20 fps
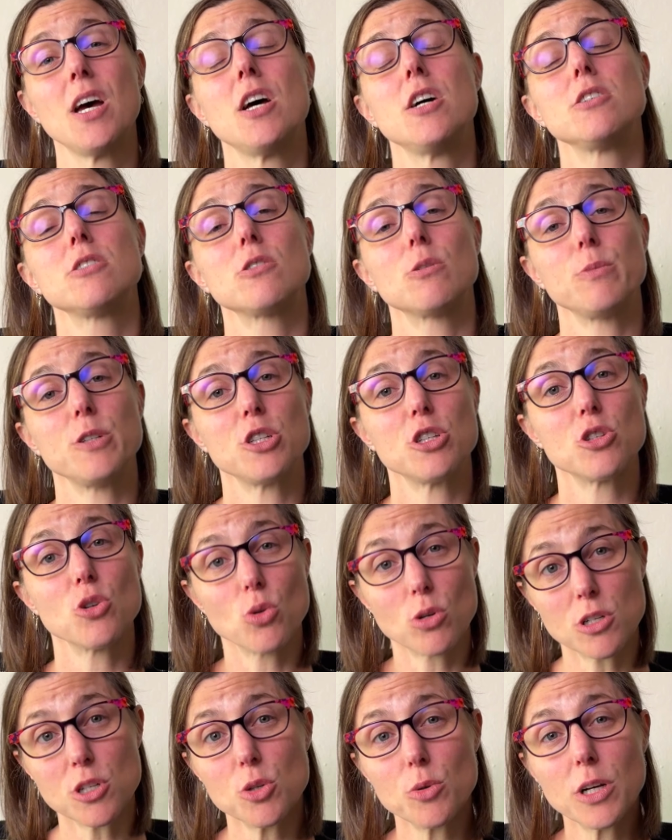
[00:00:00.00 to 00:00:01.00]
So be
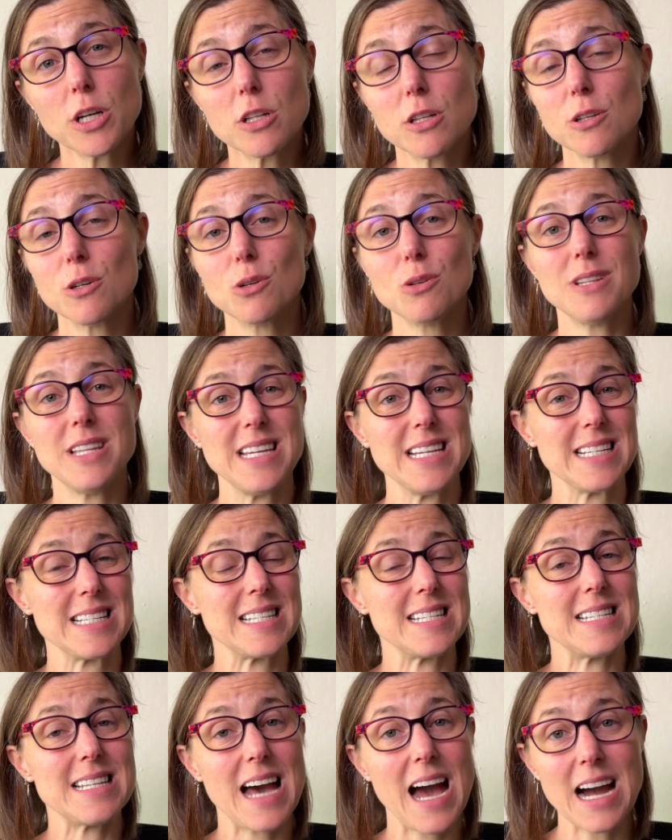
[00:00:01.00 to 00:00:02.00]
sure to include the
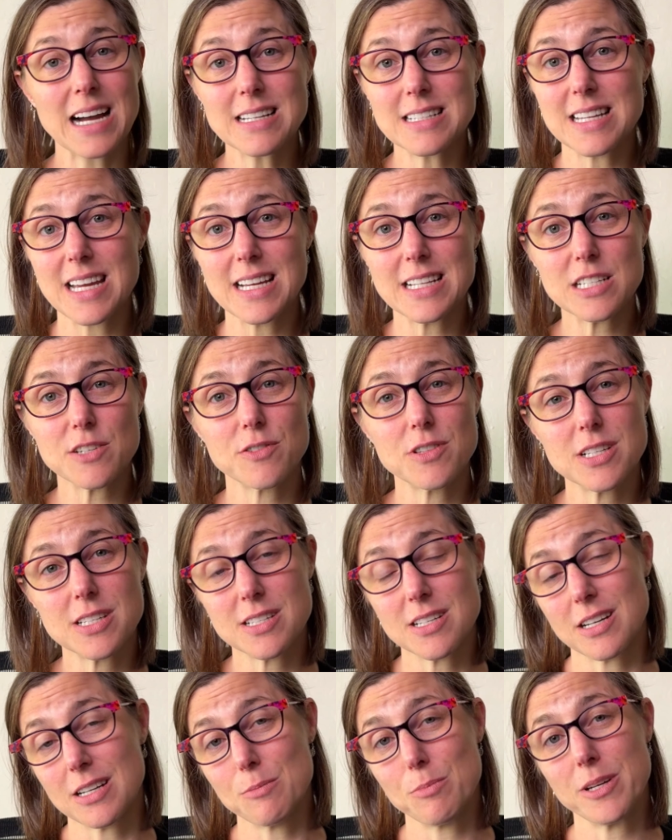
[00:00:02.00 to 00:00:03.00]
exact dates for the
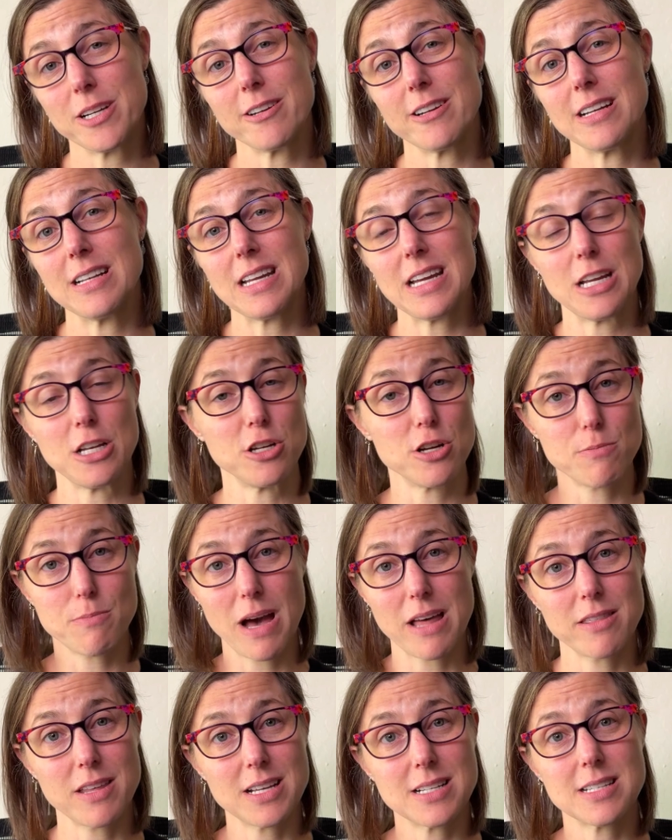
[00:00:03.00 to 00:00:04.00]
study period in your
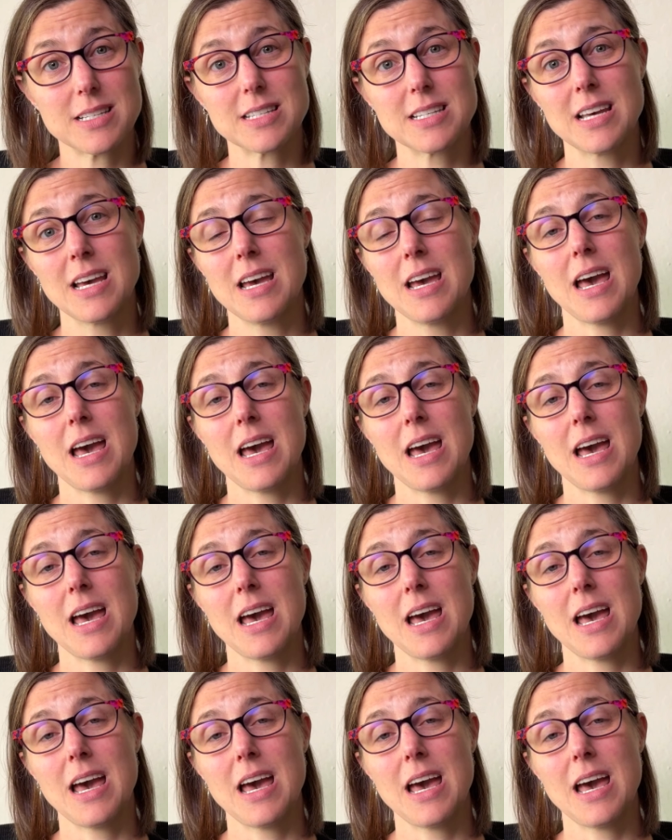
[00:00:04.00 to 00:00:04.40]
methods.